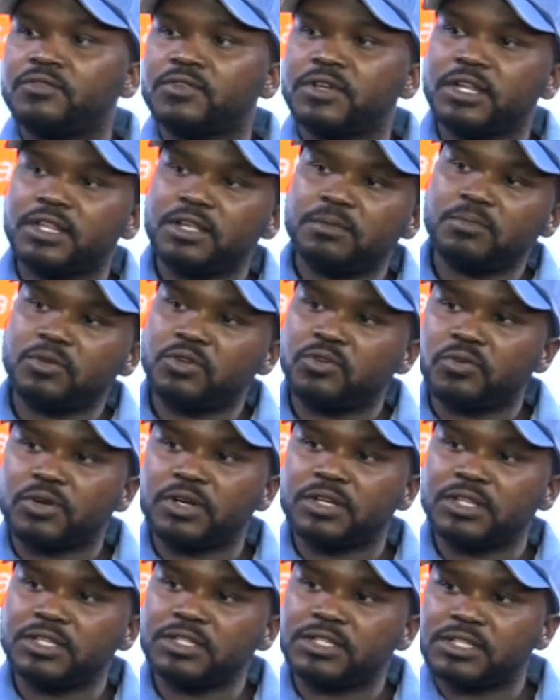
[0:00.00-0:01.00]
them during
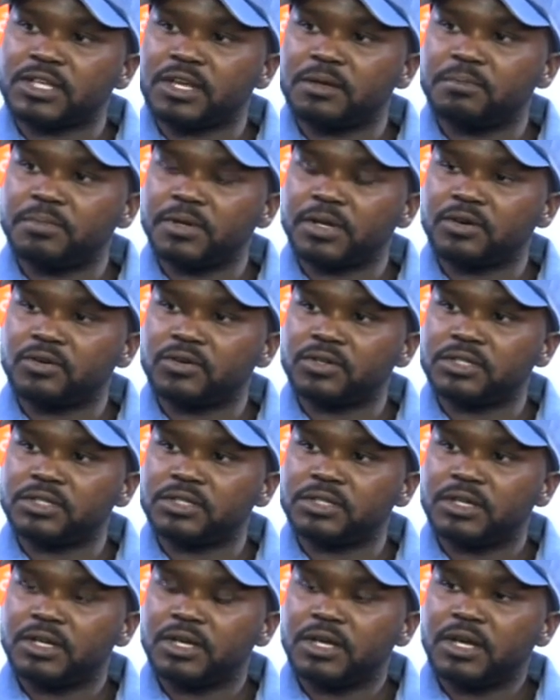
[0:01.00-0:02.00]
this time period.
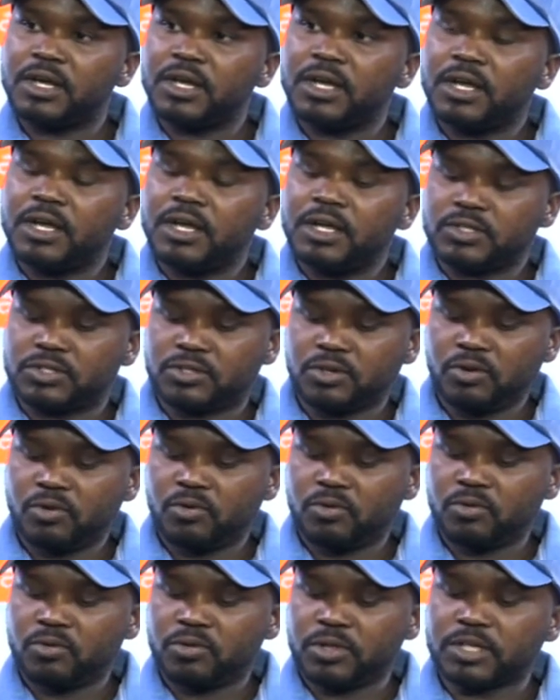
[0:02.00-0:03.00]
So
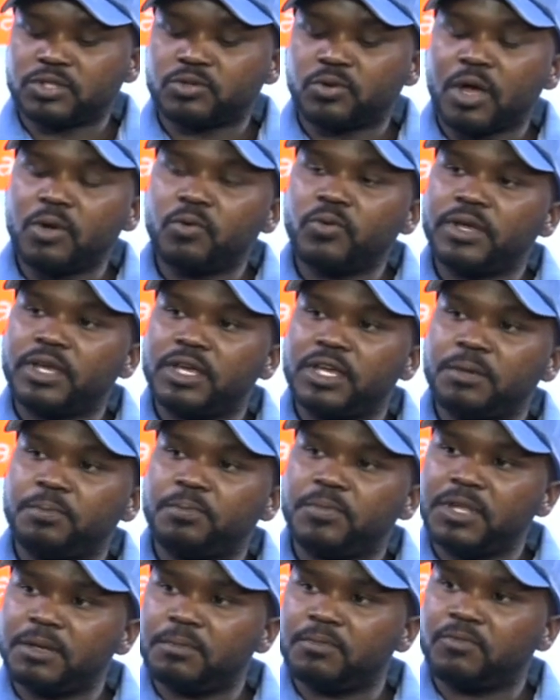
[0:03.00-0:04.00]
that's why we keep
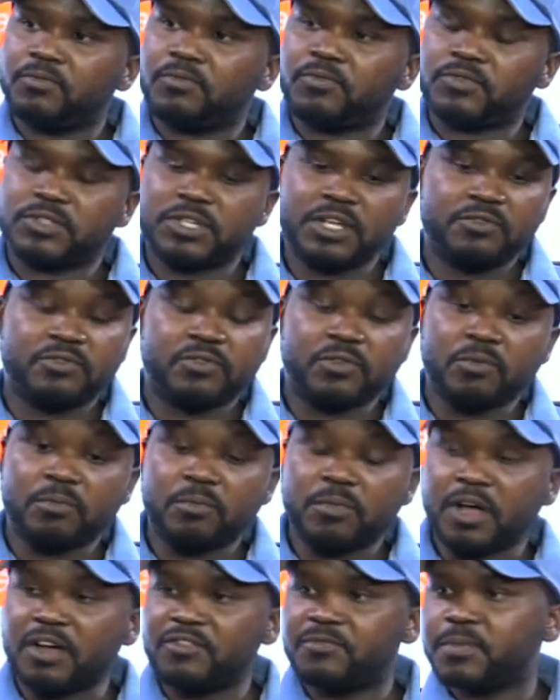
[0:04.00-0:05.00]
them, say, from
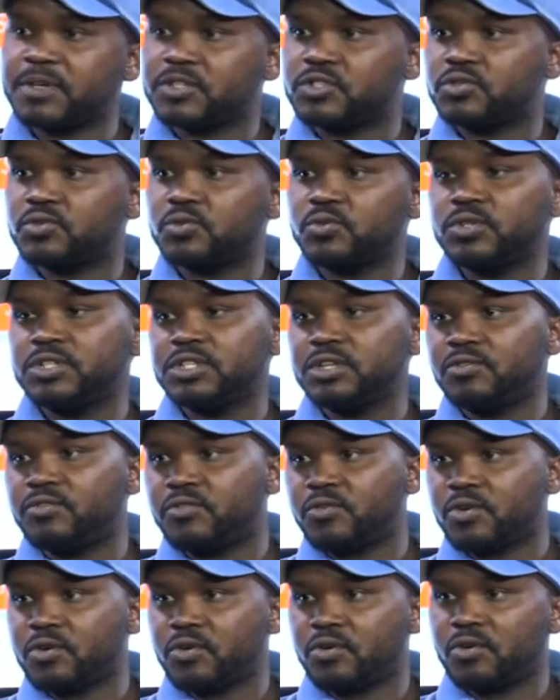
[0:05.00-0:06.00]
2:30 till 4
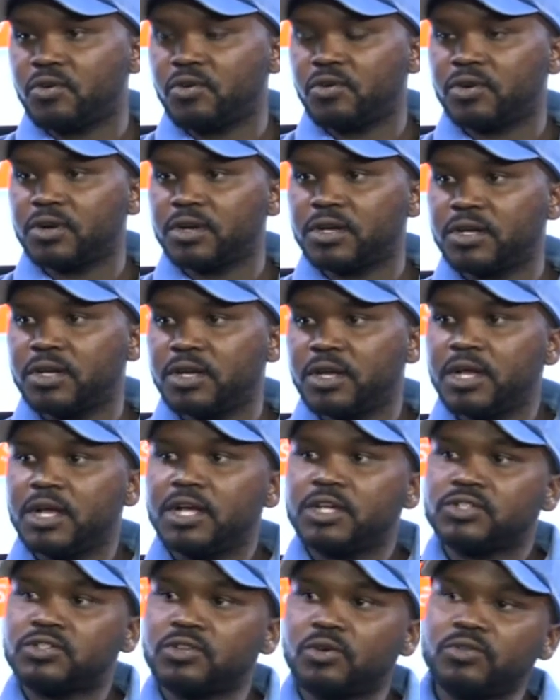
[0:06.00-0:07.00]
o'clock.
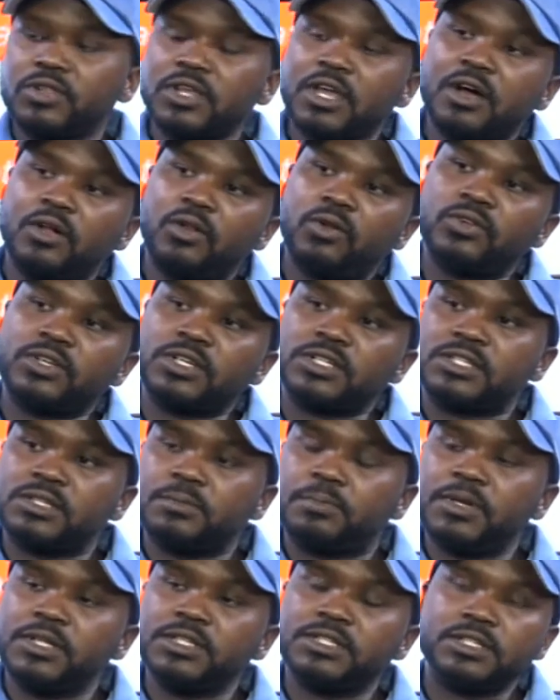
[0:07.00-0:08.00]
So their older
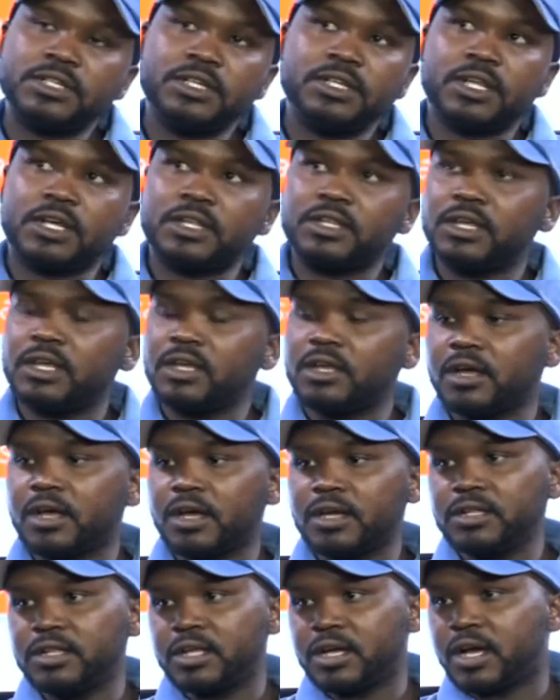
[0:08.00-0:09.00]
siblings, either they are in the high